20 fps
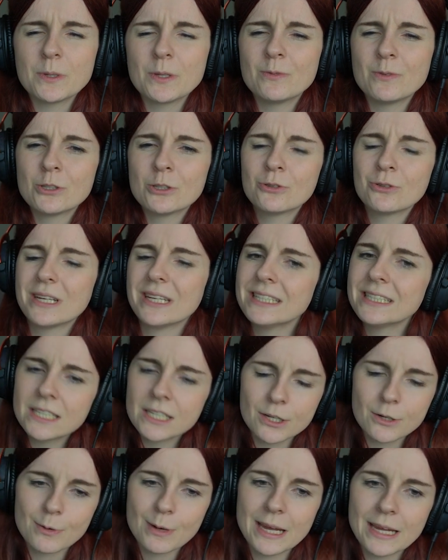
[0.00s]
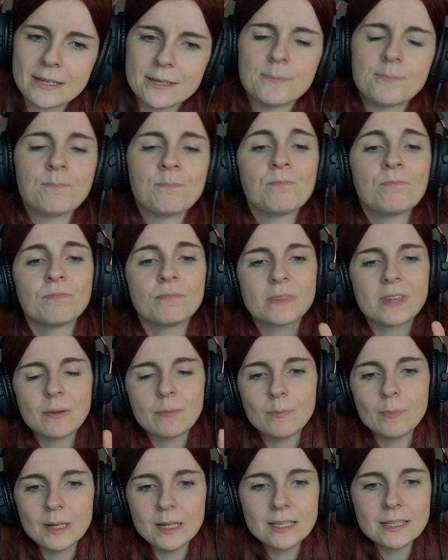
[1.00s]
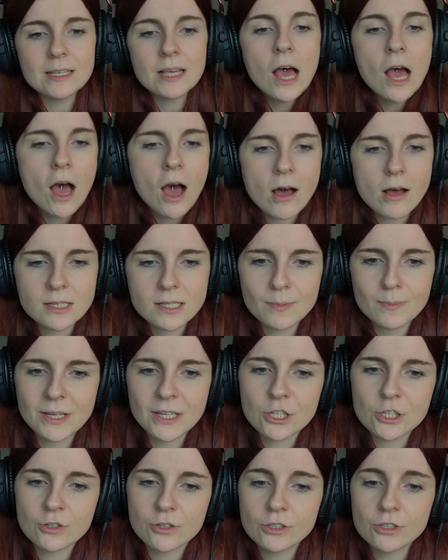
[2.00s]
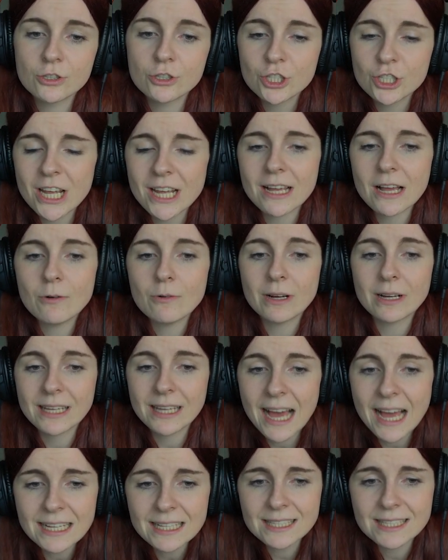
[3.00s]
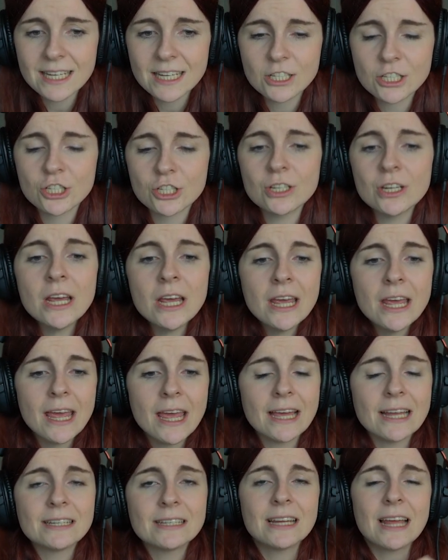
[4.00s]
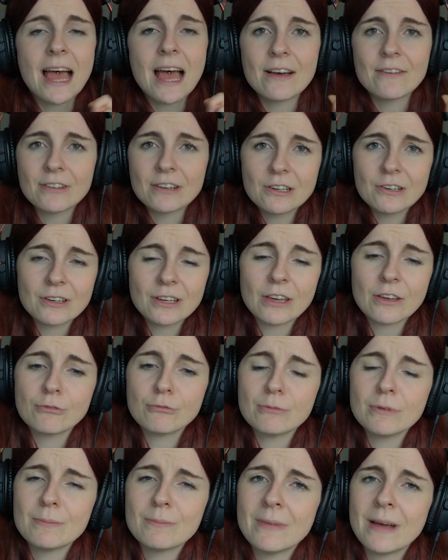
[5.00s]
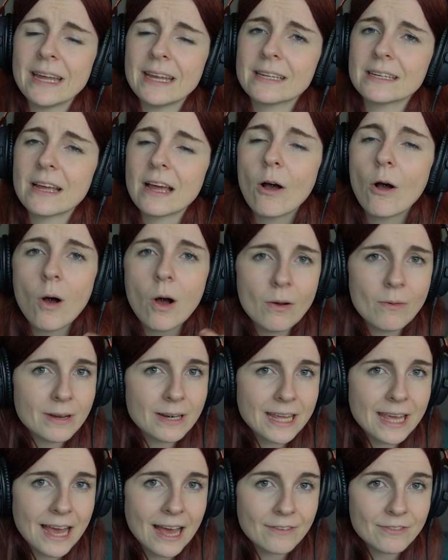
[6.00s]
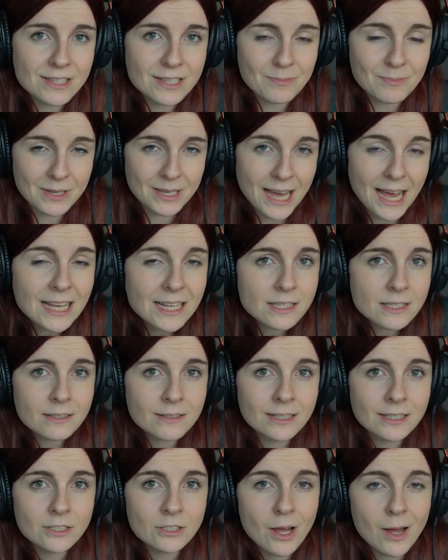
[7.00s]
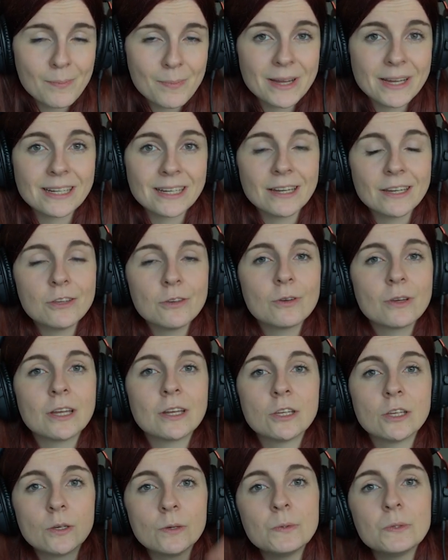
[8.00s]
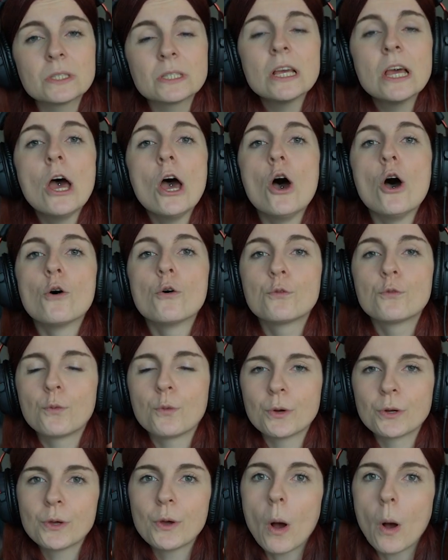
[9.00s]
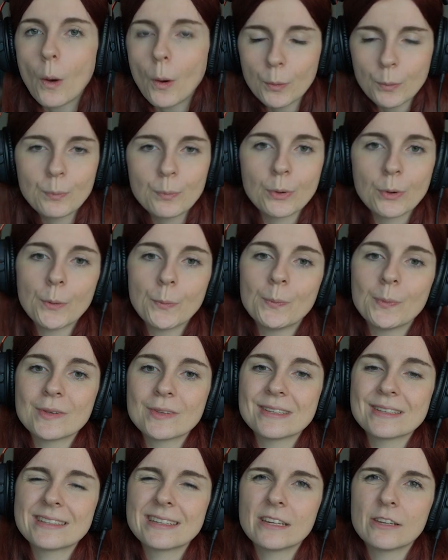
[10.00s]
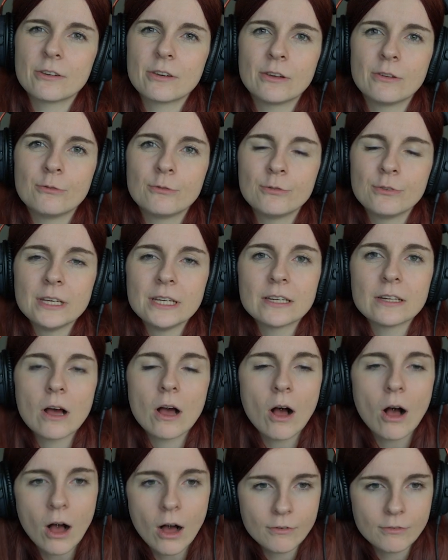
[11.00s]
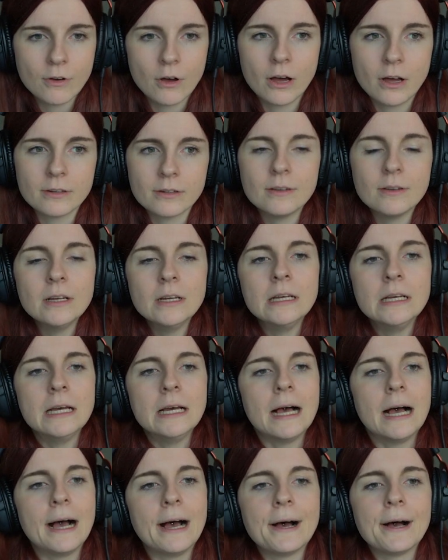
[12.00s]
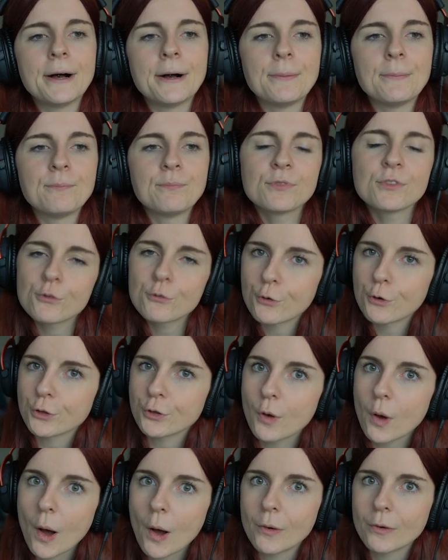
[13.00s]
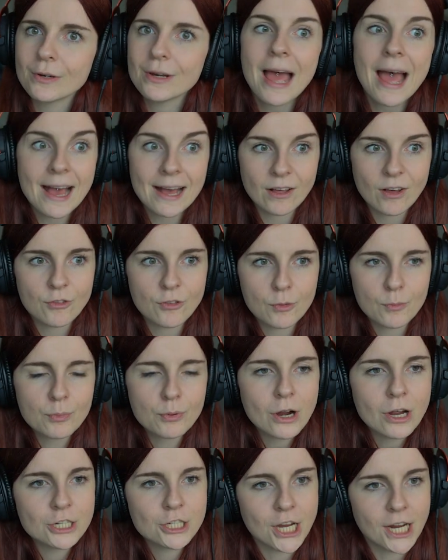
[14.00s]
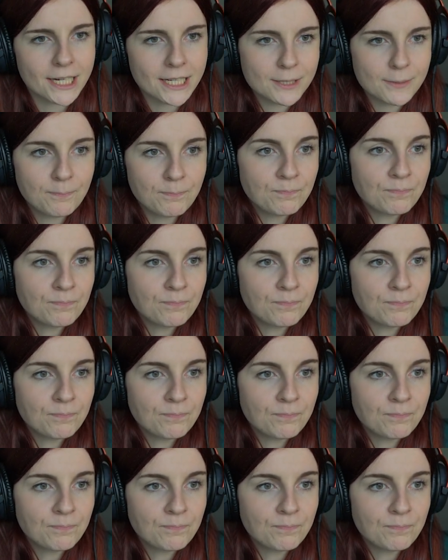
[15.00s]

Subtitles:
you want to integrate, then please also make sure to check our guide section and have a look if we might already have some guides on the topic that you can use for your own purposes, that you can feed off on for your own hackathon project.